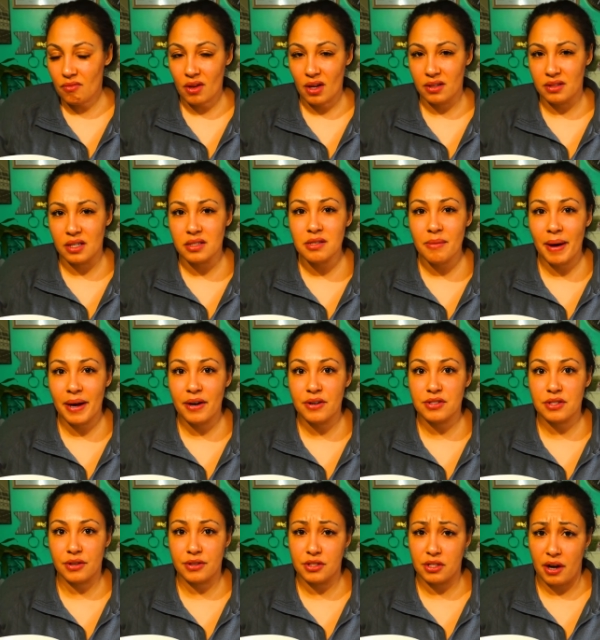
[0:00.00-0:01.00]
It doesn't matter as
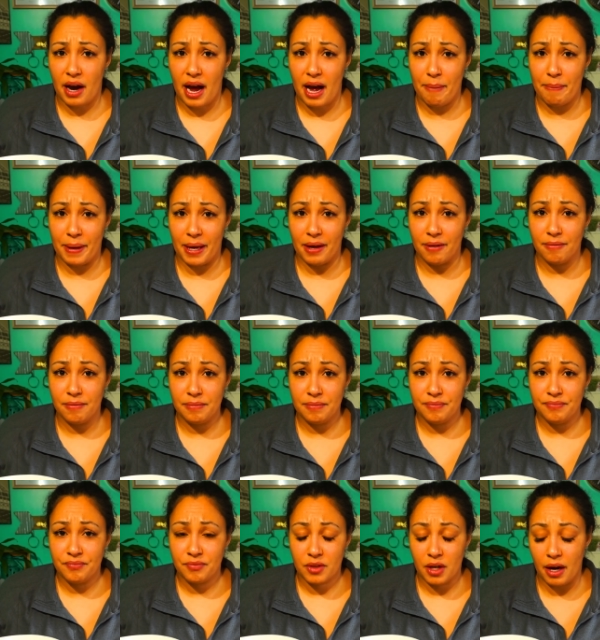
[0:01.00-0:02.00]
long as you're happy.
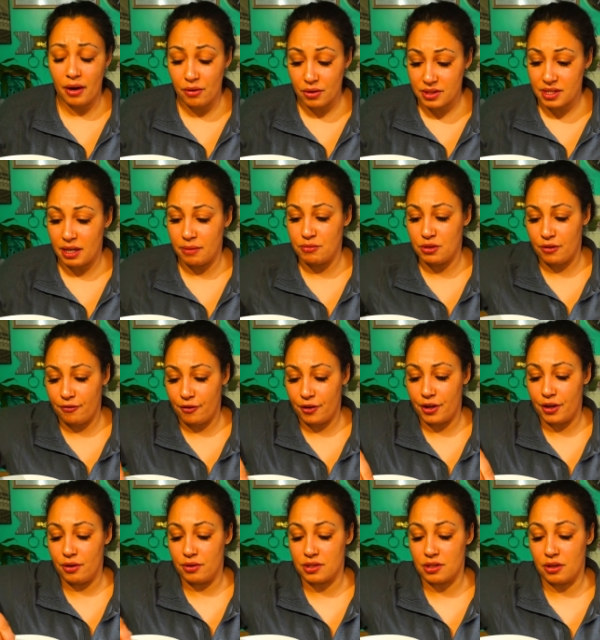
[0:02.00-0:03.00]
I will accept you for
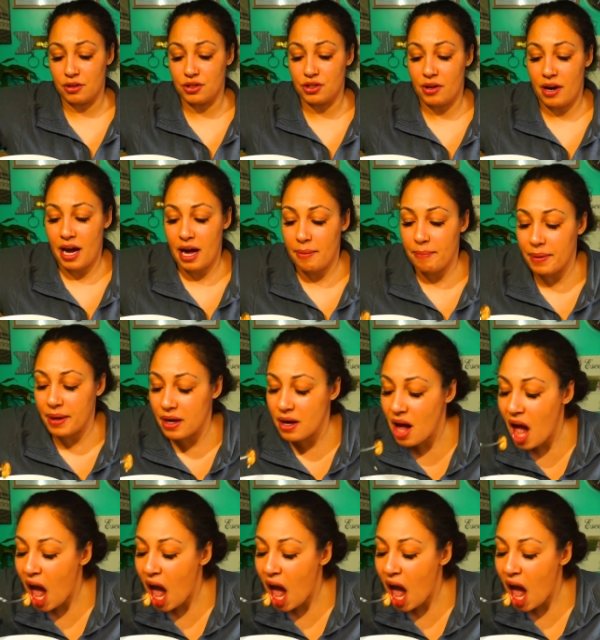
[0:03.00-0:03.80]
you as long as you're happy.